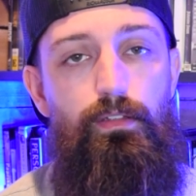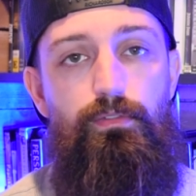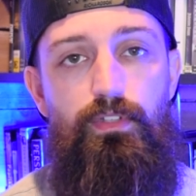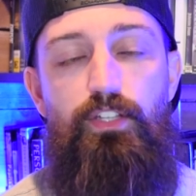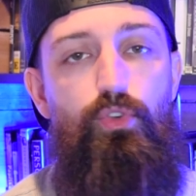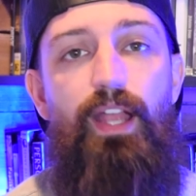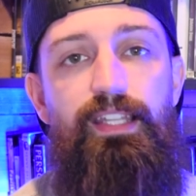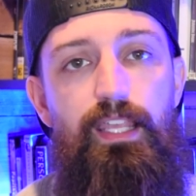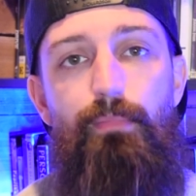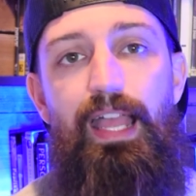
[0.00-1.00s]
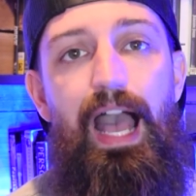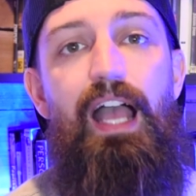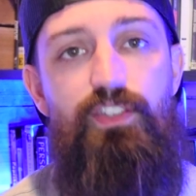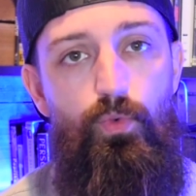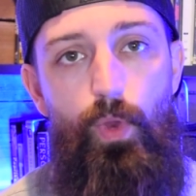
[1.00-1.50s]
like trying to keep my
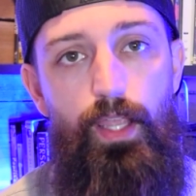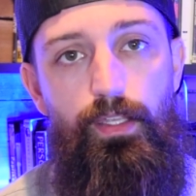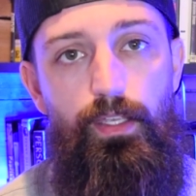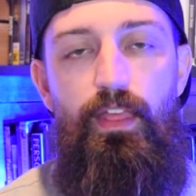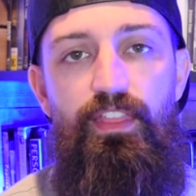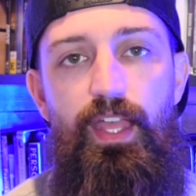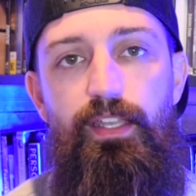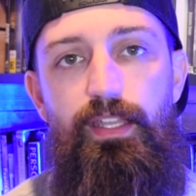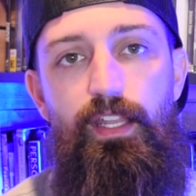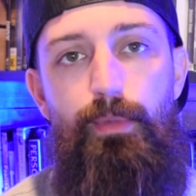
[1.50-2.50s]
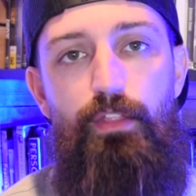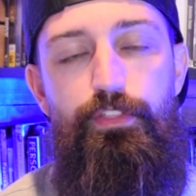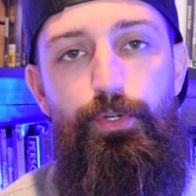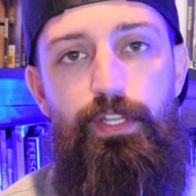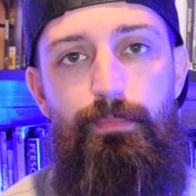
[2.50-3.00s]
eyes awake. Then at about
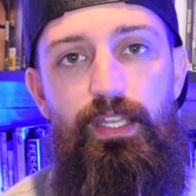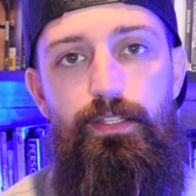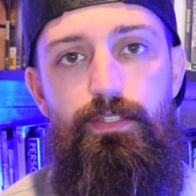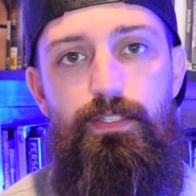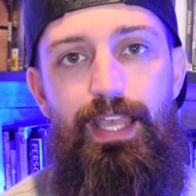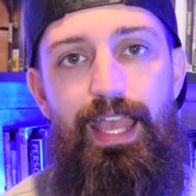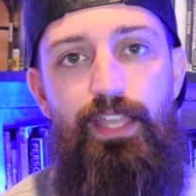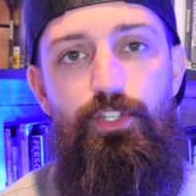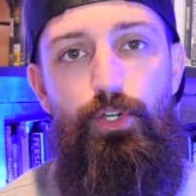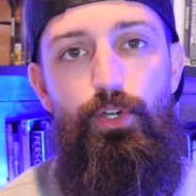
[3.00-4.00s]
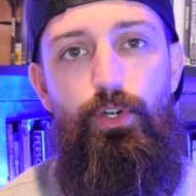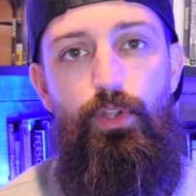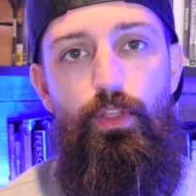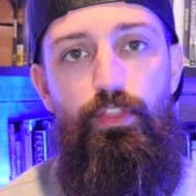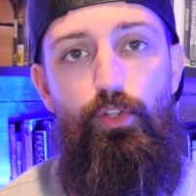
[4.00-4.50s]
30 minutes, enter
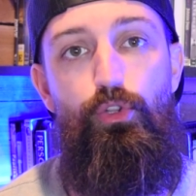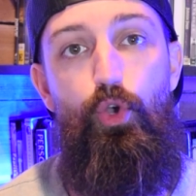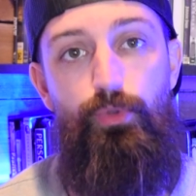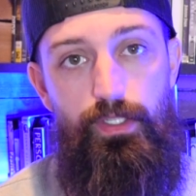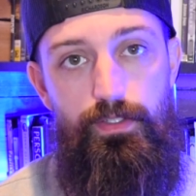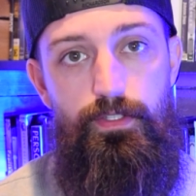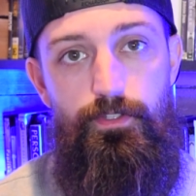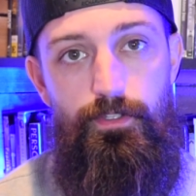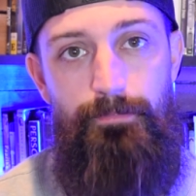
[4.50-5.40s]
the locusts.